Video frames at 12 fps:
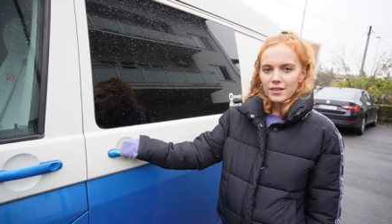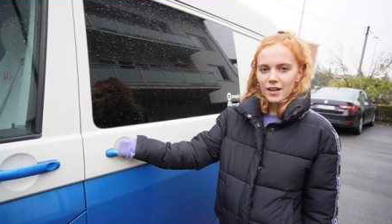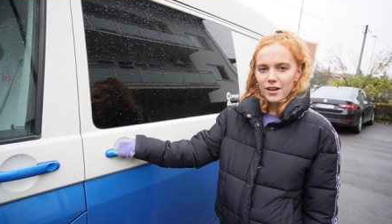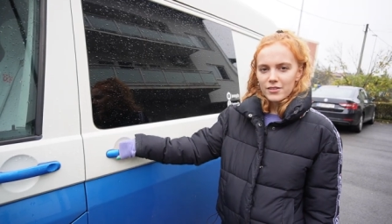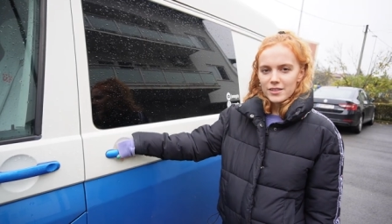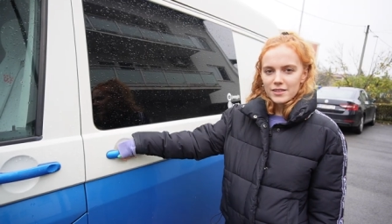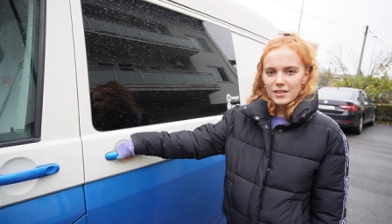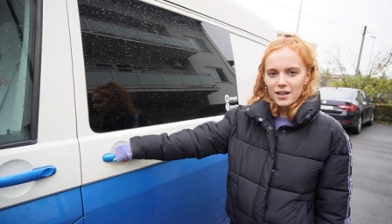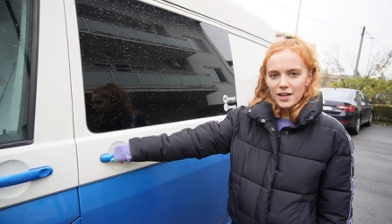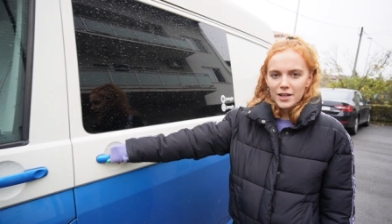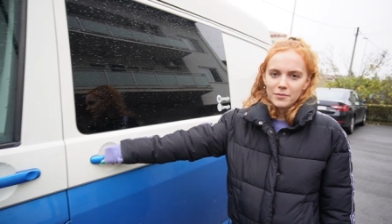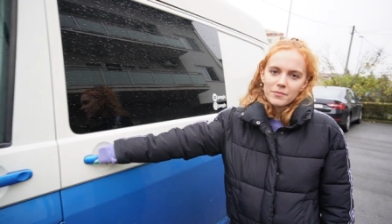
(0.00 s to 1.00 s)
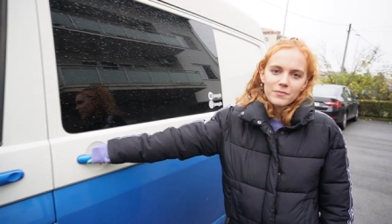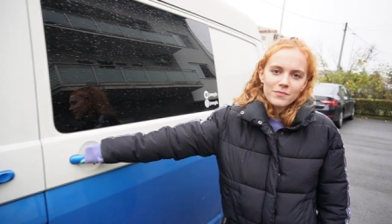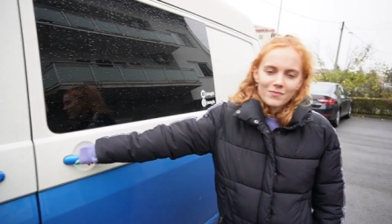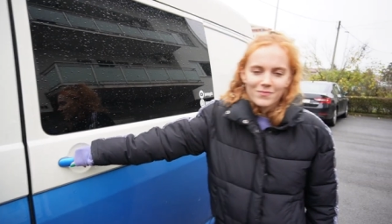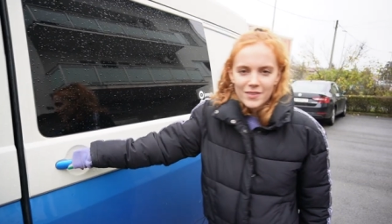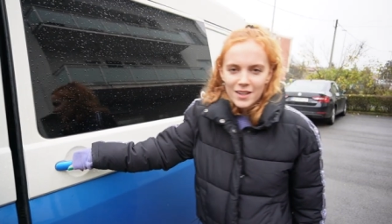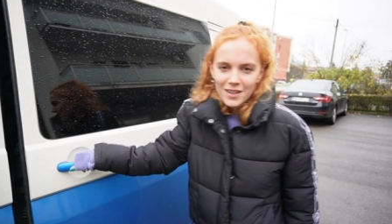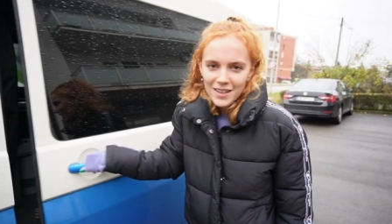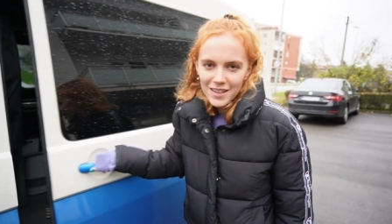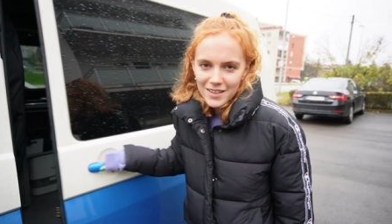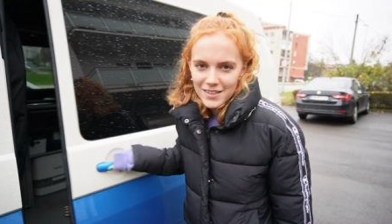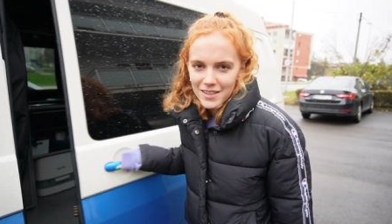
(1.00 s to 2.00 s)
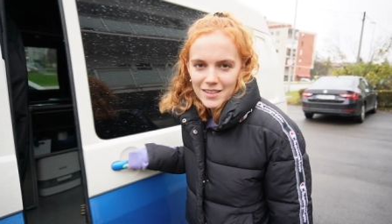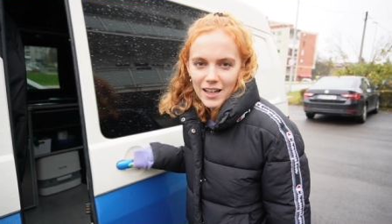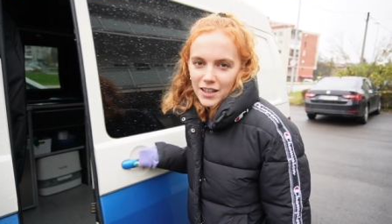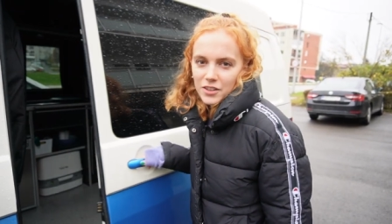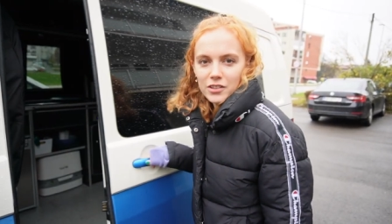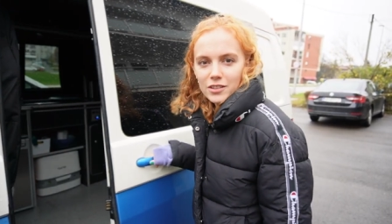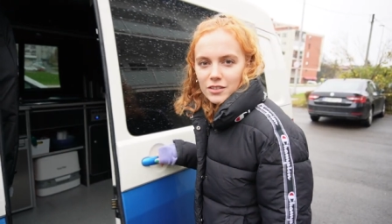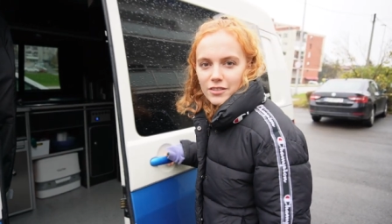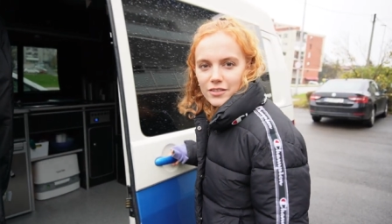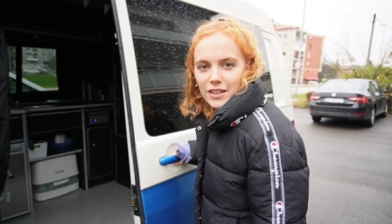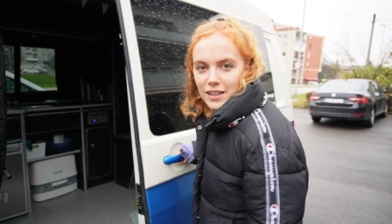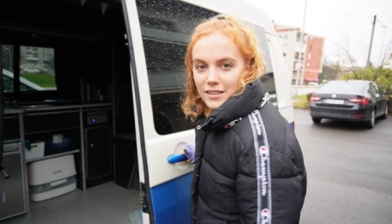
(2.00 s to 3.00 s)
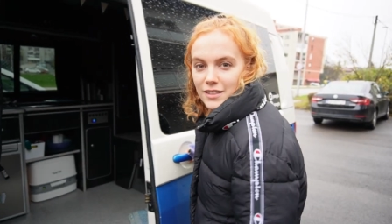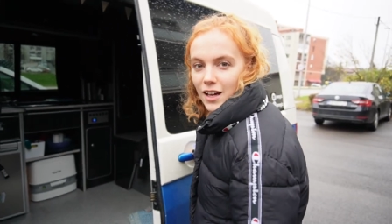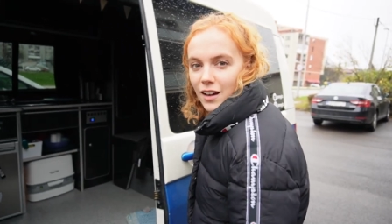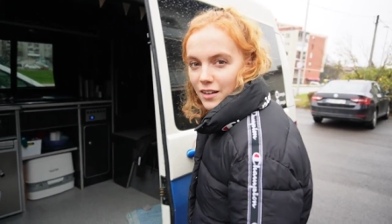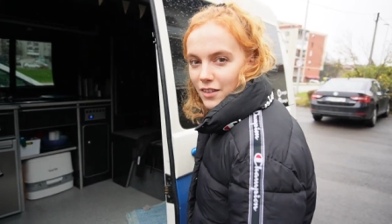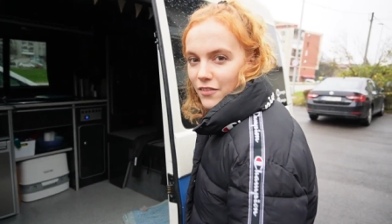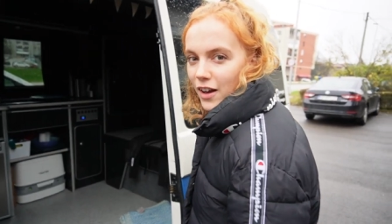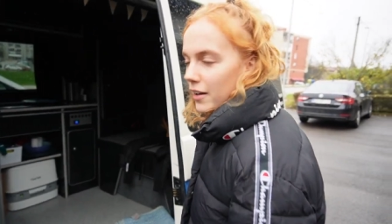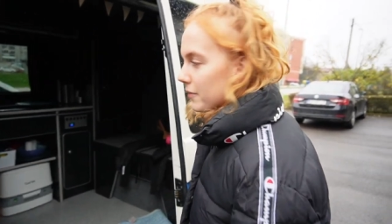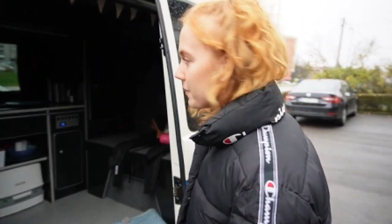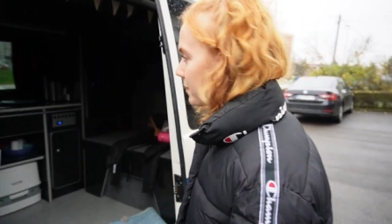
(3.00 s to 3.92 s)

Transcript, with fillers: Now it's time to tackle the inside of the van.